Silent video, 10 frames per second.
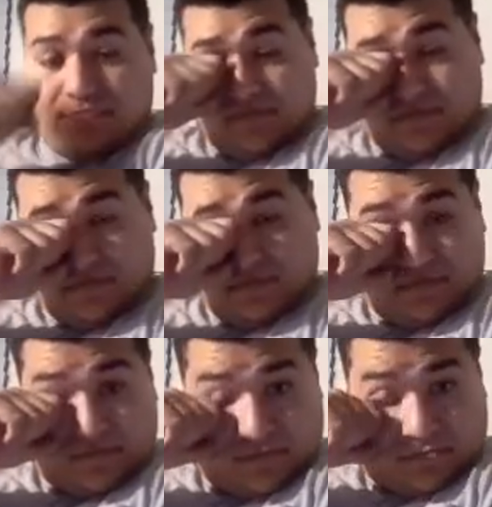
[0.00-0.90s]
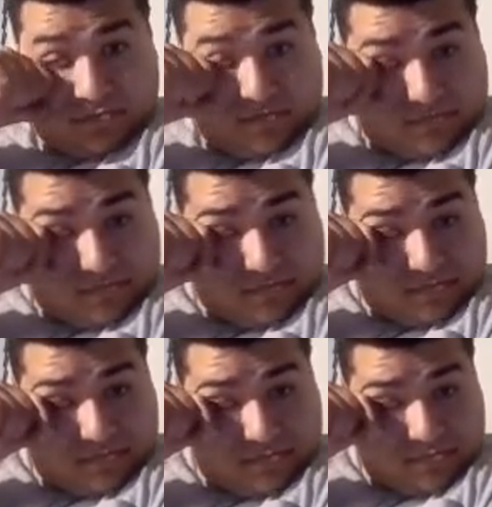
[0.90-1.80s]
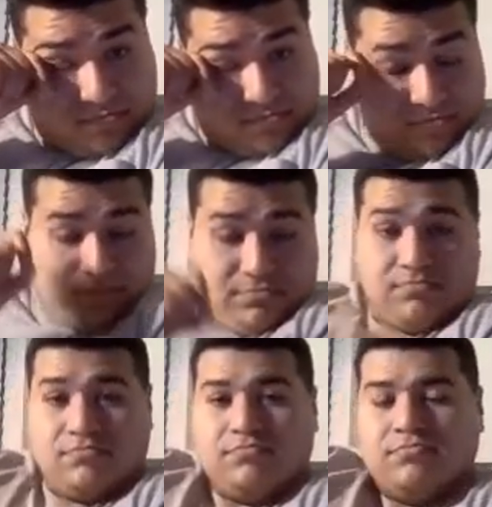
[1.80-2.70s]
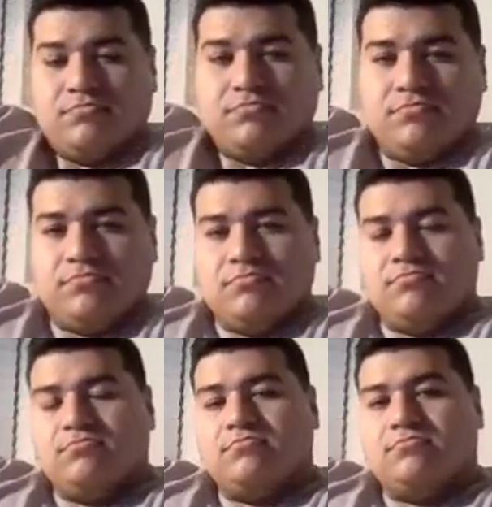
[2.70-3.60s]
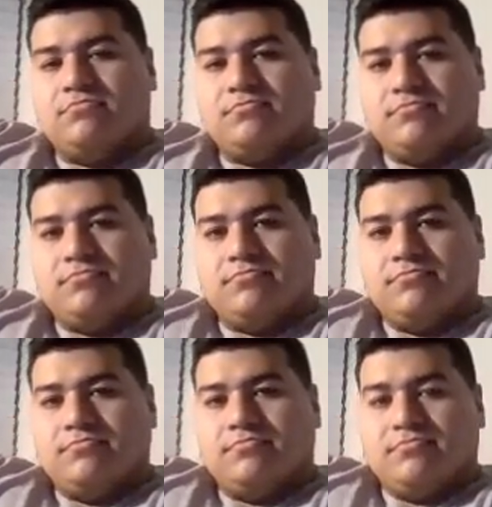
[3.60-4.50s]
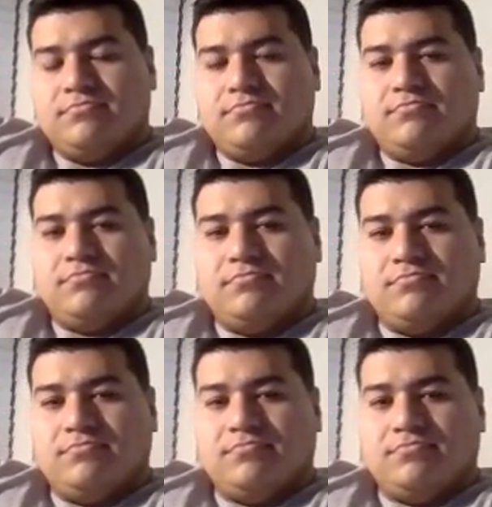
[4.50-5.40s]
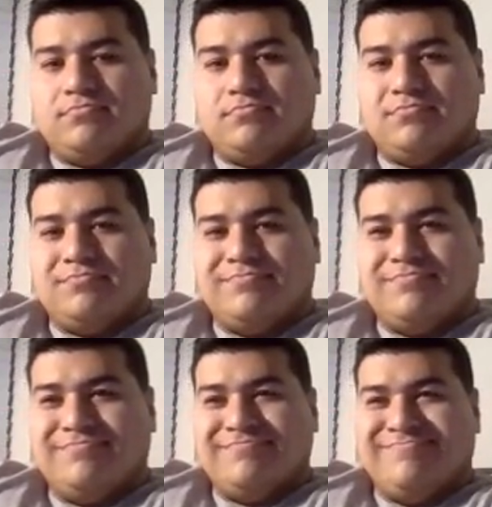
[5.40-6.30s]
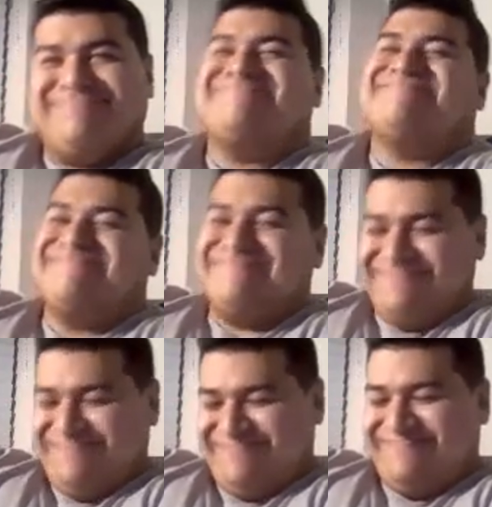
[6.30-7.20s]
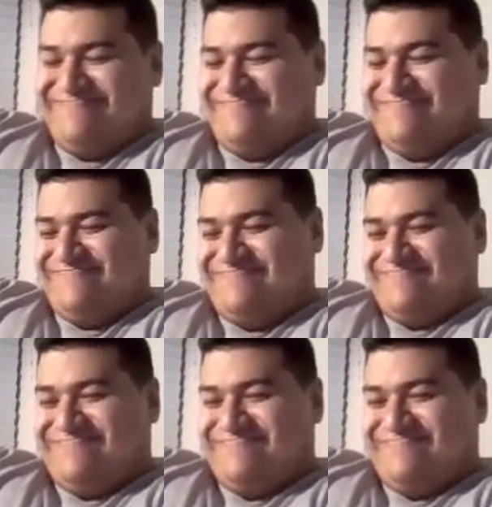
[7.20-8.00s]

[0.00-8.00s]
[no speech]